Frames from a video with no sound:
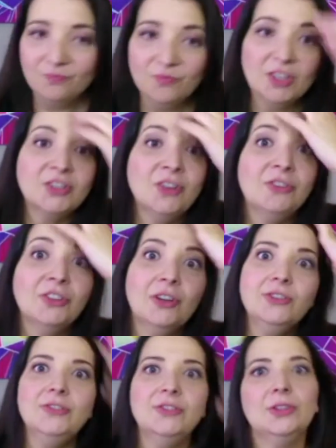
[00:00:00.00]
So for
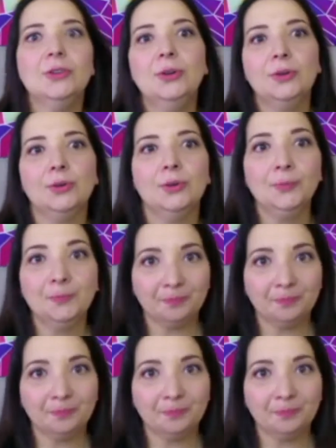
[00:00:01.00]
those of you who